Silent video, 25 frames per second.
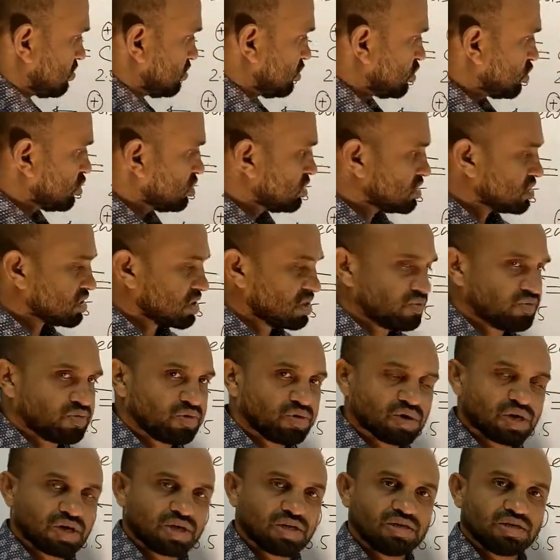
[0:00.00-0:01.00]
Boron
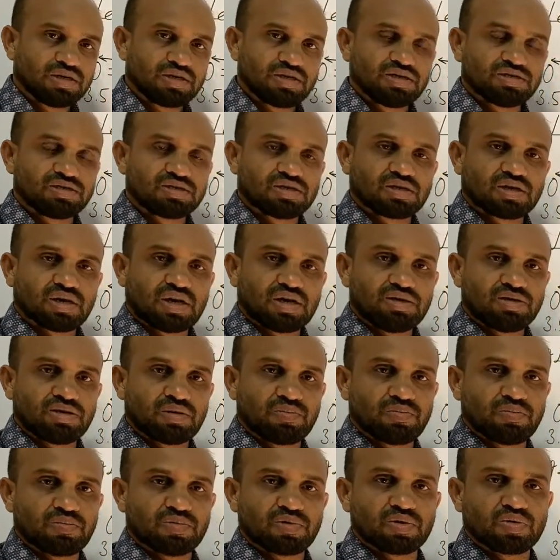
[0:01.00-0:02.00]
trifluoride is a kind
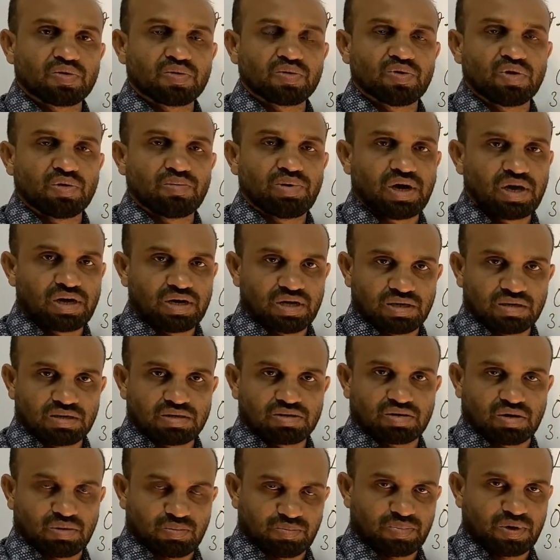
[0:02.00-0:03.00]
of
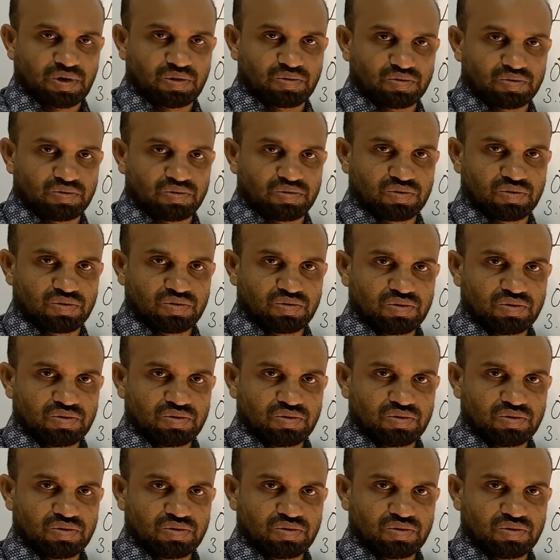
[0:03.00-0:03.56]
covalent compound.